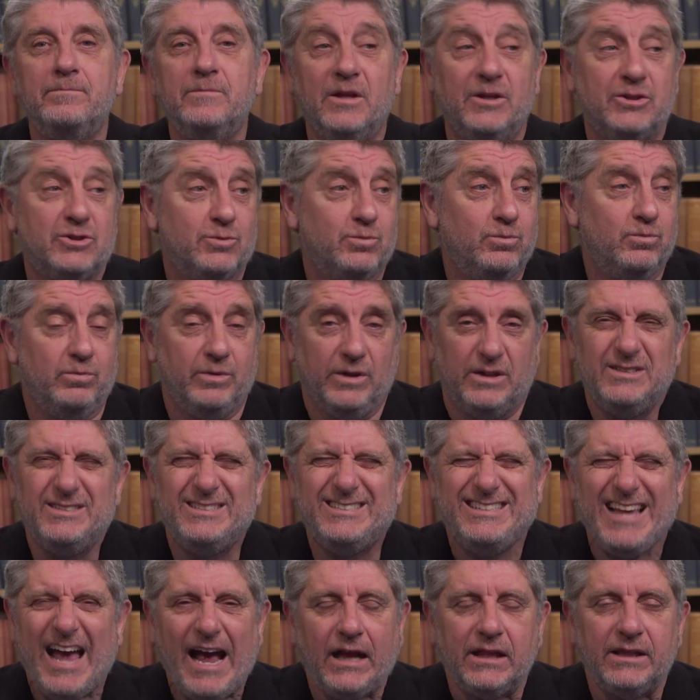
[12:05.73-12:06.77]
It's
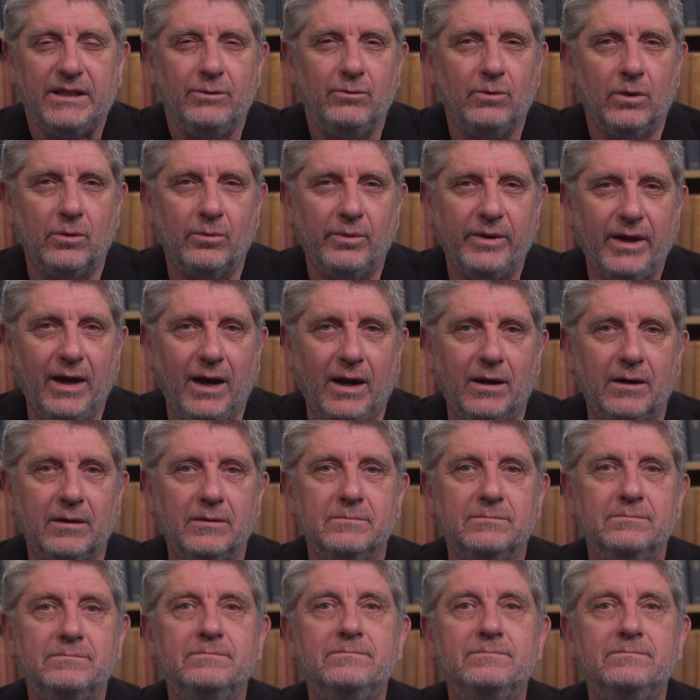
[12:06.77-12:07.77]
exactly where we are.